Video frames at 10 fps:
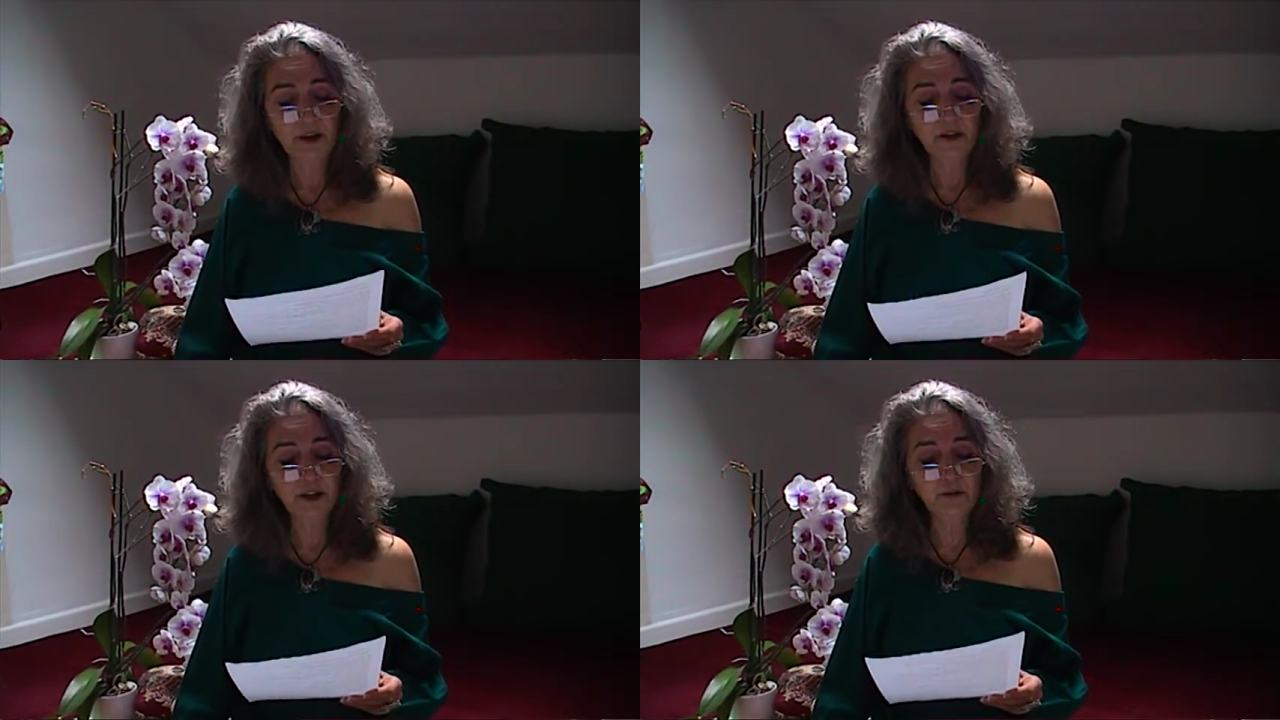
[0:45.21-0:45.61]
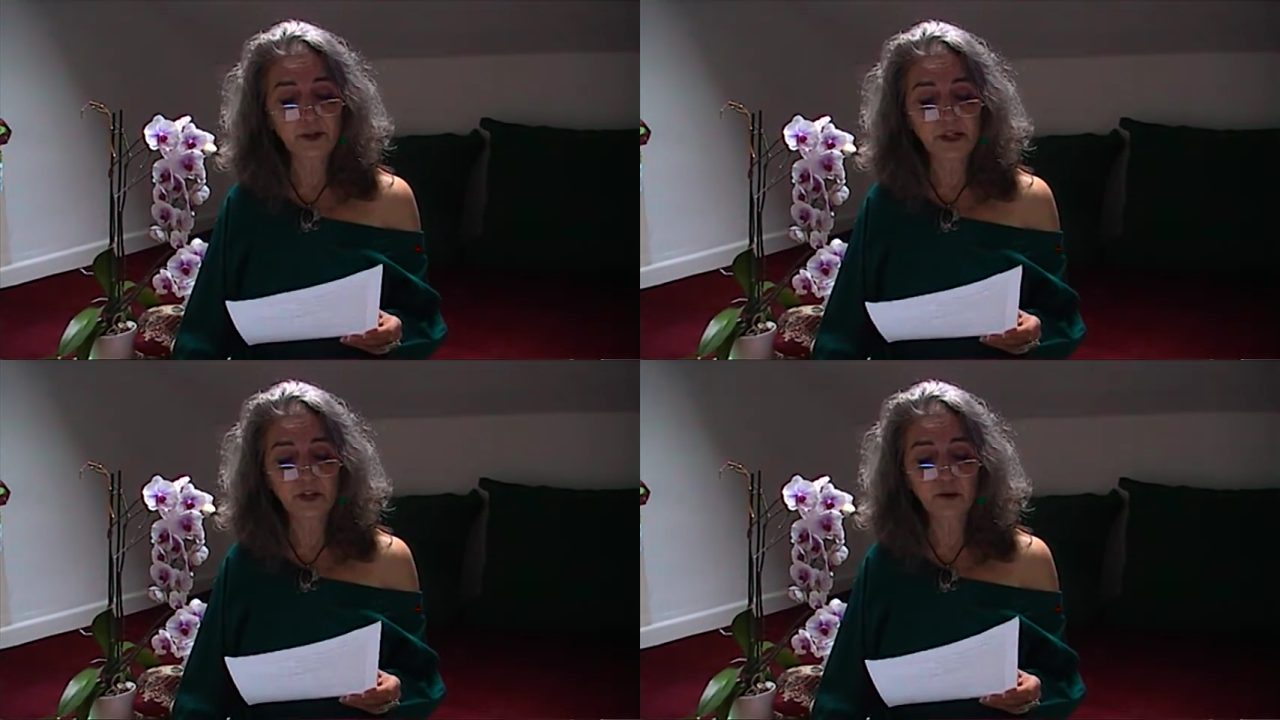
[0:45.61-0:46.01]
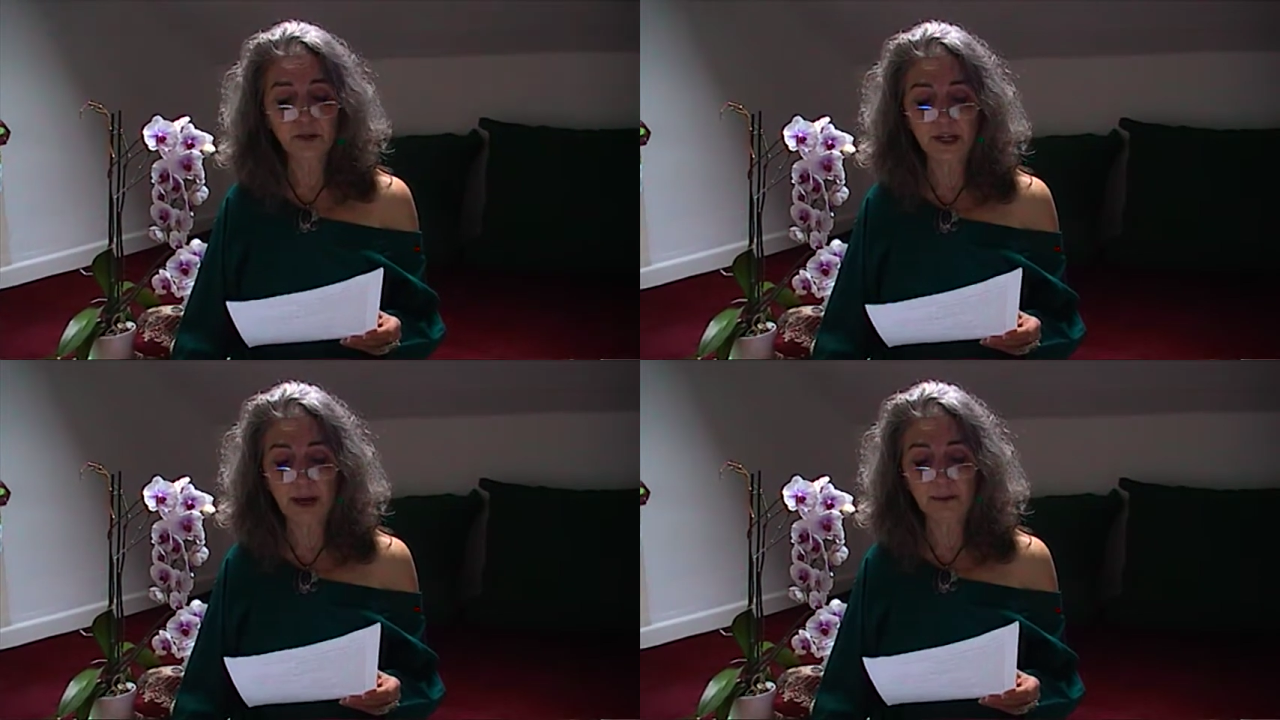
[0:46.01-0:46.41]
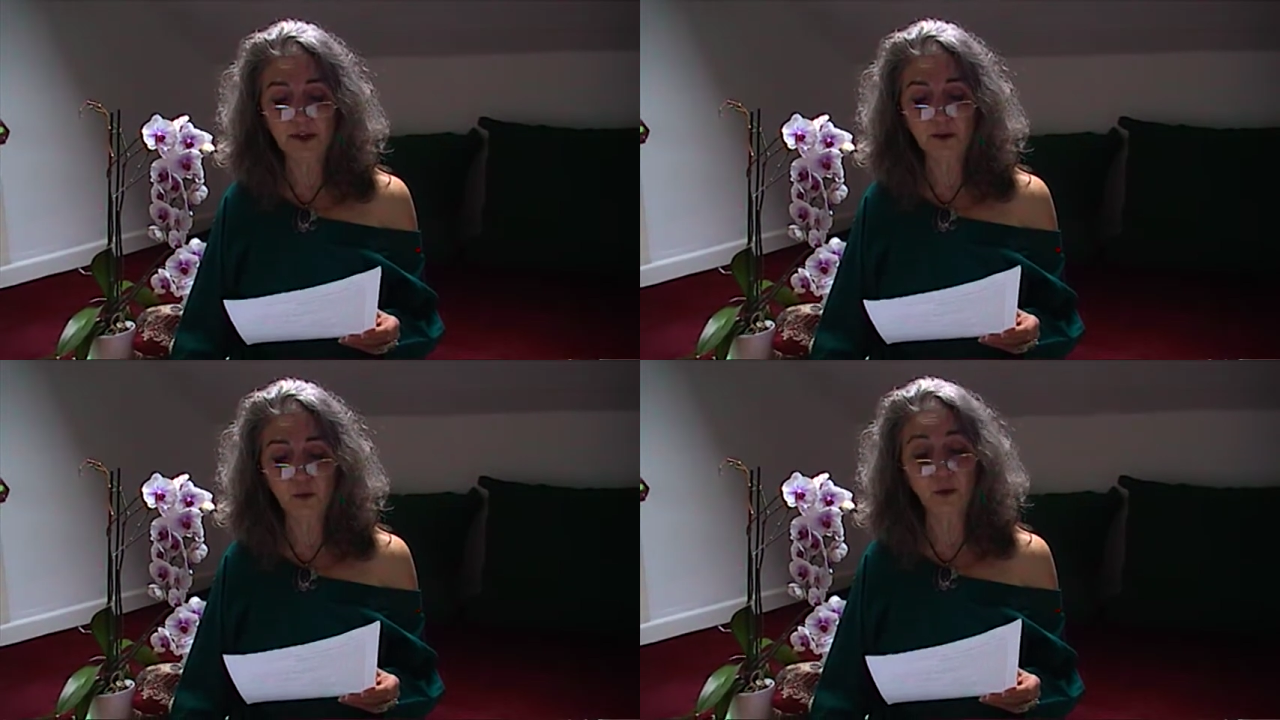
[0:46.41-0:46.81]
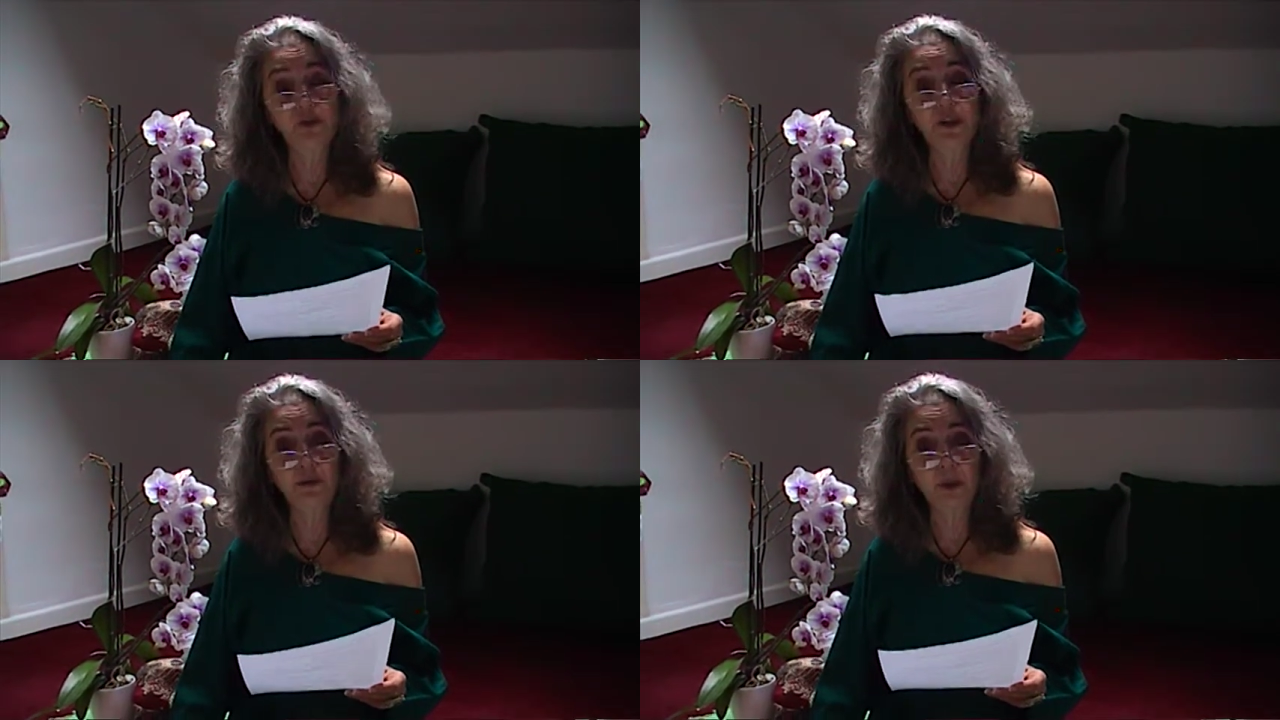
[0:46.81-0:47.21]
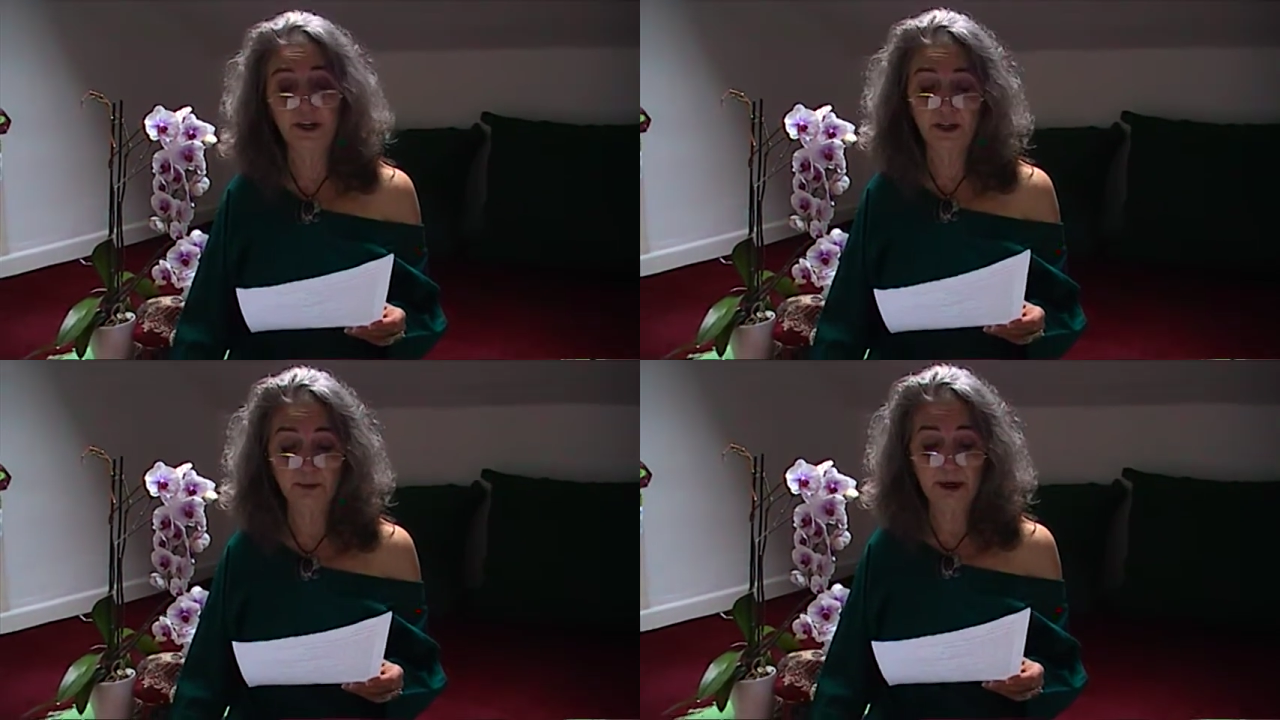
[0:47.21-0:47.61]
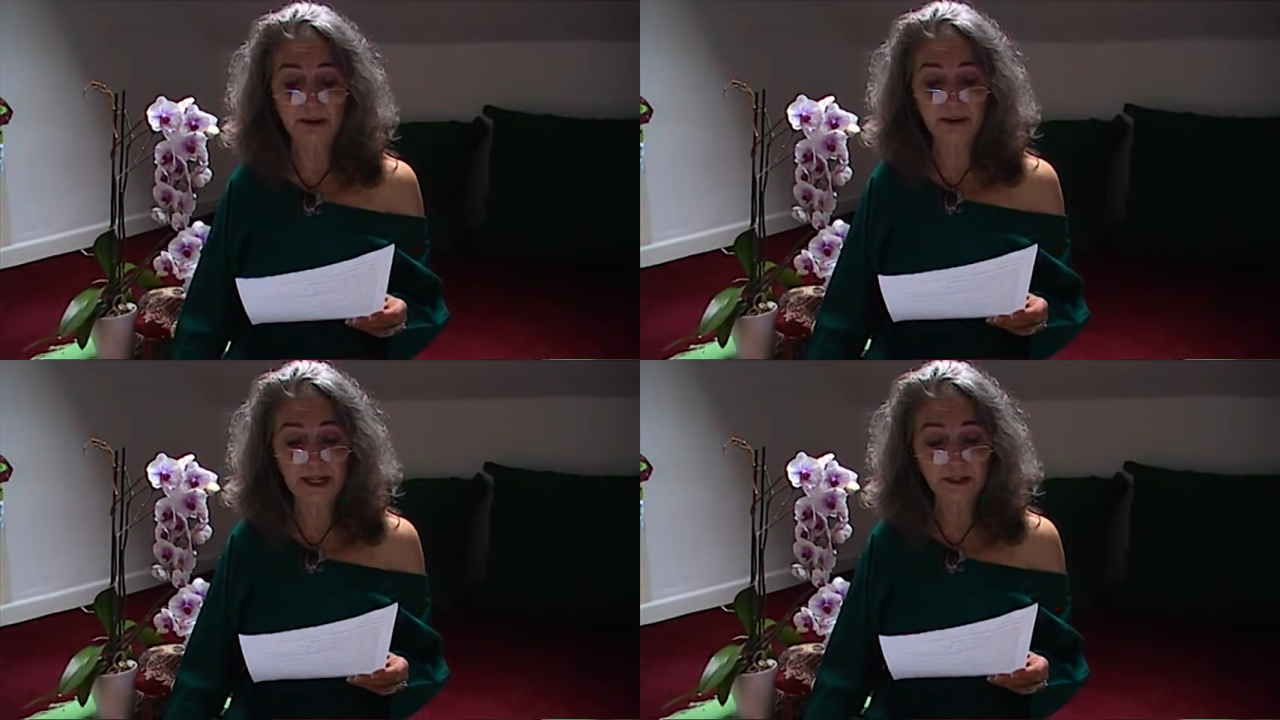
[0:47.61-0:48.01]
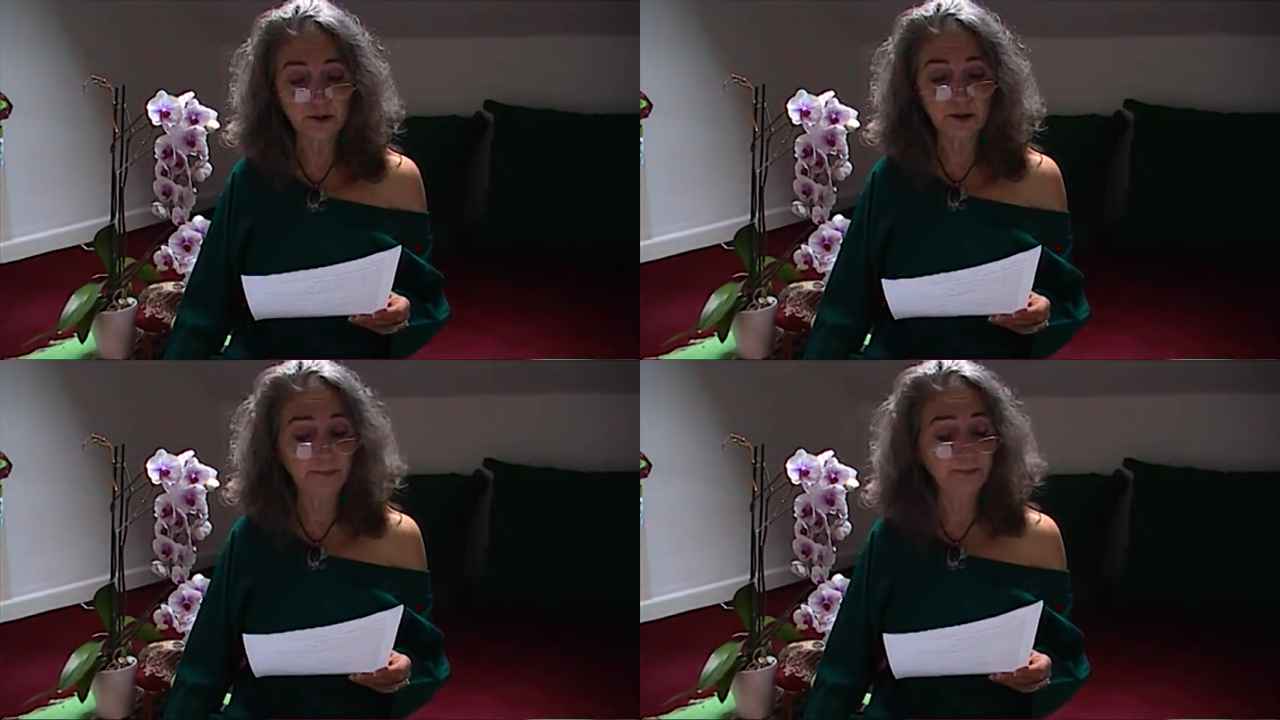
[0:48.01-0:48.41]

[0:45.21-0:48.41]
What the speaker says: then fleeing to a cabin in the woods and writing about it later.